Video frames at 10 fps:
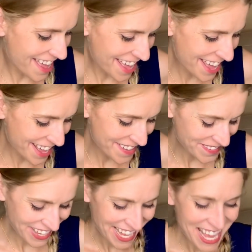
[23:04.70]

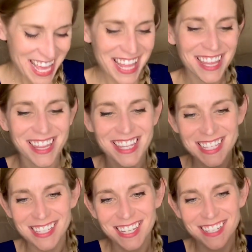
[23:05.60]
Um,
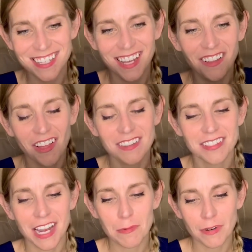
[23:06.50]
this is a cloth
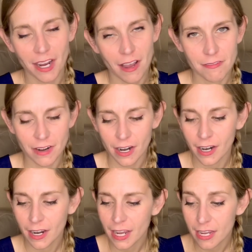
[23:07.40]
diaper
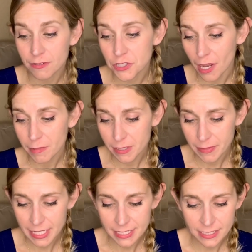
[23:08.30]
cover. If you shop at the
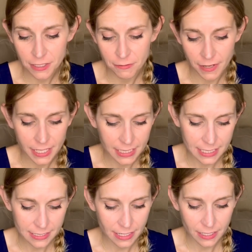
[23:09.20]
bins and you find
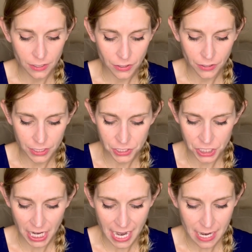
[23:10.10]
these in good
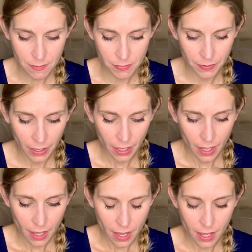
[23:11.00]
shape,
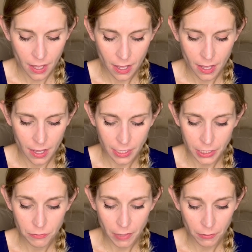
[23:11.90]
Uh,
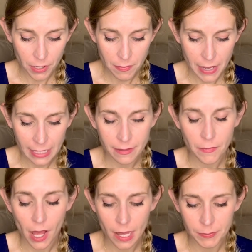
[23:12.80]
you might want to pick
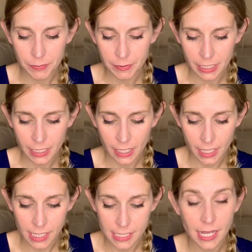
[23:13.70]
them up
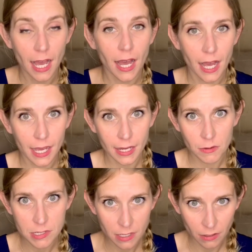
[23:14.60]
because I
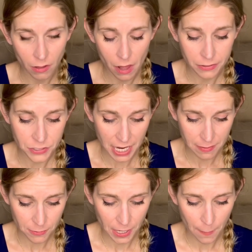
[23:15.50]
was a cloth
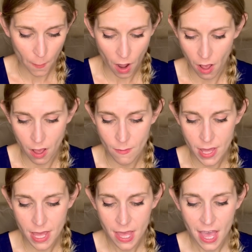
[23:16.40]
diapering
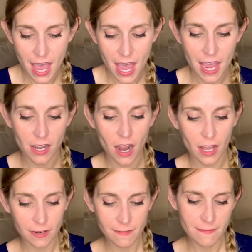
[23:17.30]
mom and
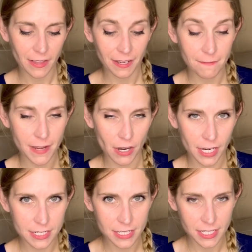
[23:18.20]
got like
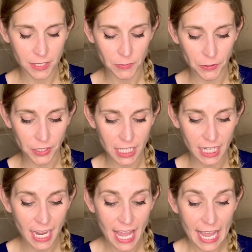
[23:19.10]
very into the
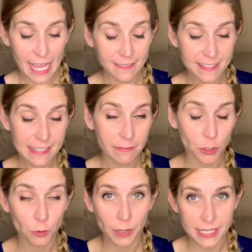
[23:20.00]
community, and these have a
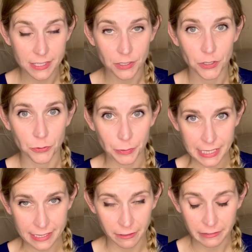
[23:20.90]
crazy good
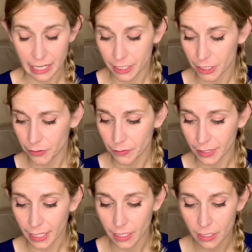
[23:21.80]
resale value,
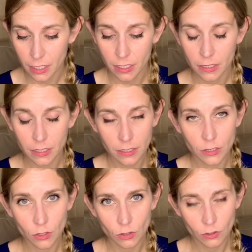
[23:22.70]
like
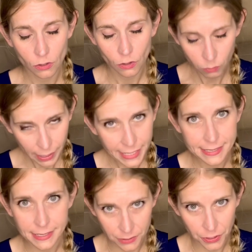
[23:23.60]

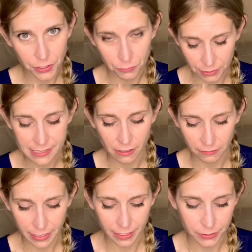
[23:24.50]
crazy good resale
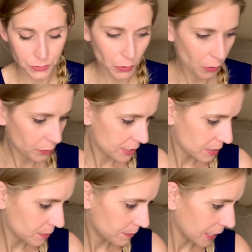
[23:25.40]
value. So
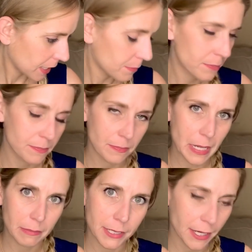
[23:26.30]
always pick up
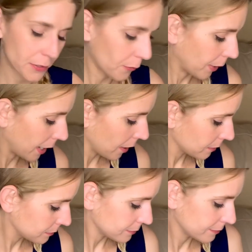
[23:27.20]
baby underwear
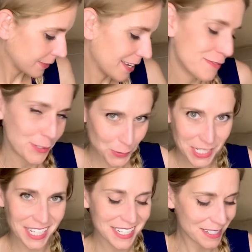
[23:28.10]
if you
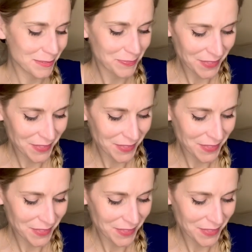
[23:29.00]
see it.